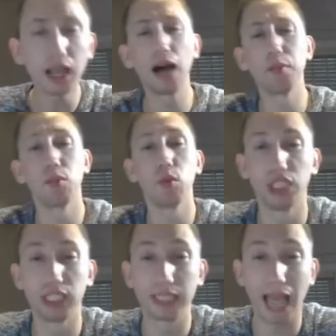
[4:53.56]
which
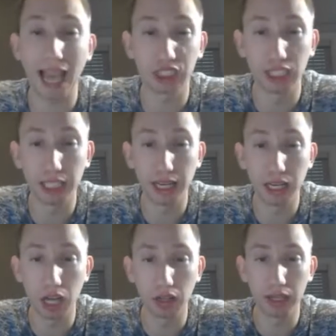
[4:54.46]
is actually
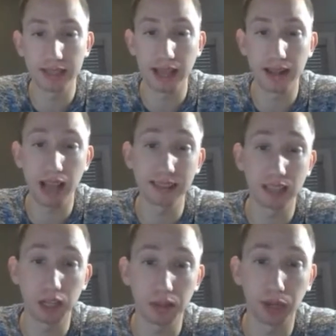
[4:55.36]
has
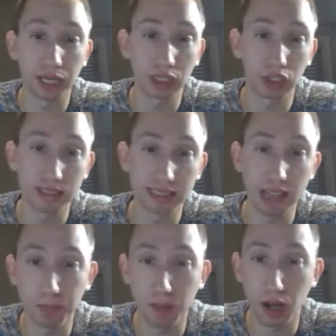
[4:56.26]
another branch in
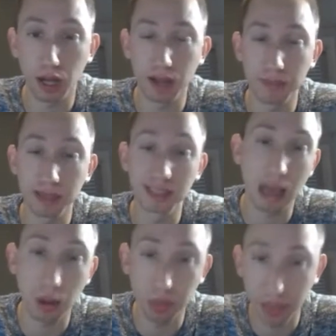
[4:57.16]
the
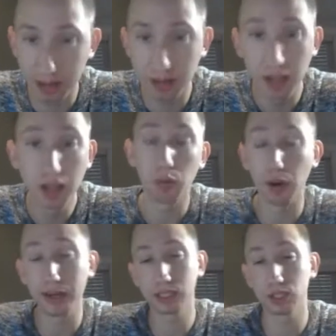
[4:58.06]
South End.
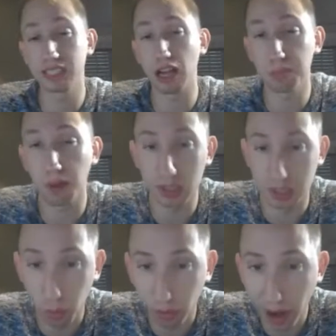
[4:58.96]
right next to South
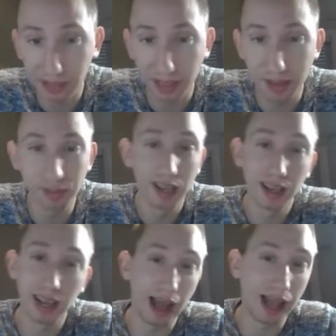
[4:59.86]
Boston where I live,
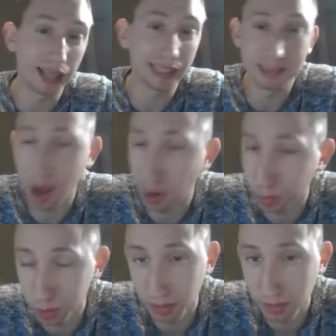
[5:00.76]
and I get
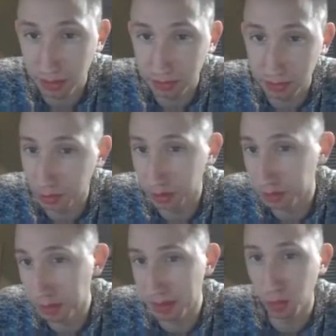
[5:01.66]
tacos from there literally
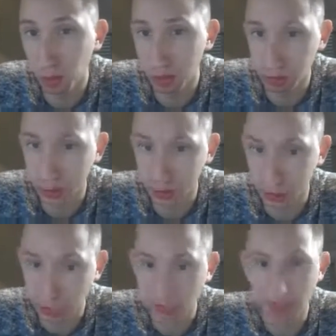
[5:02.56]
maybe once or twice a
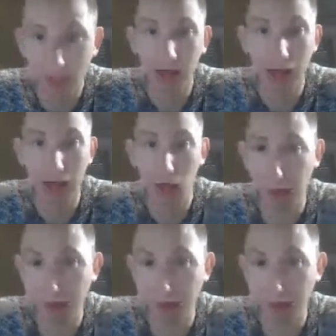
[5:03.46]
week. One of my